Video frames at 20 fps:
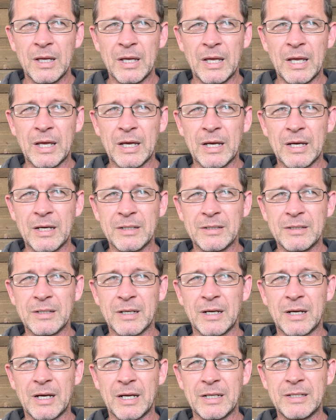And
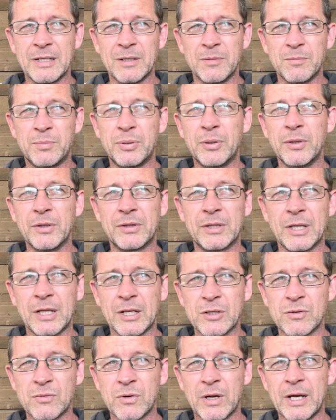I didn't put
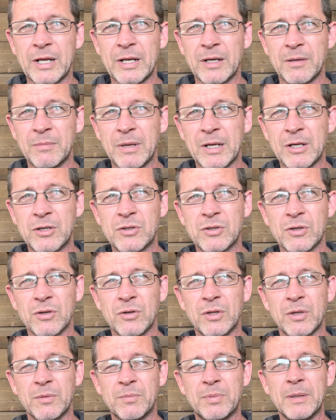things right and make sure
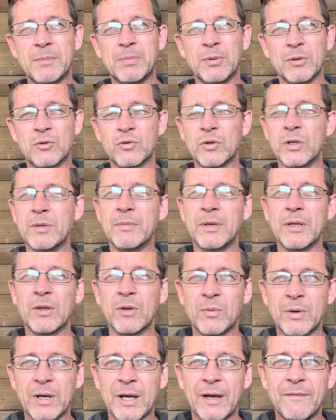that people treat me
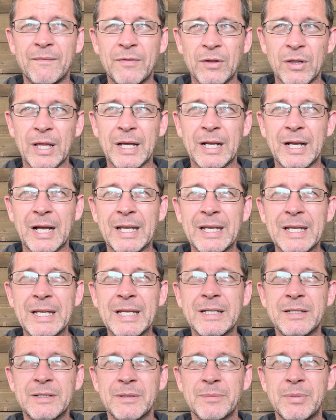the way I feel like I
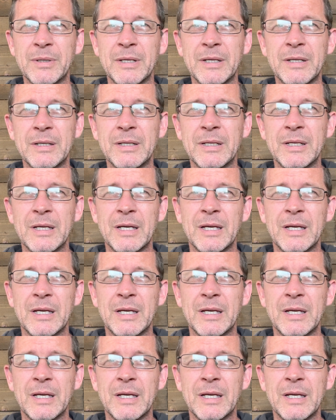need to be.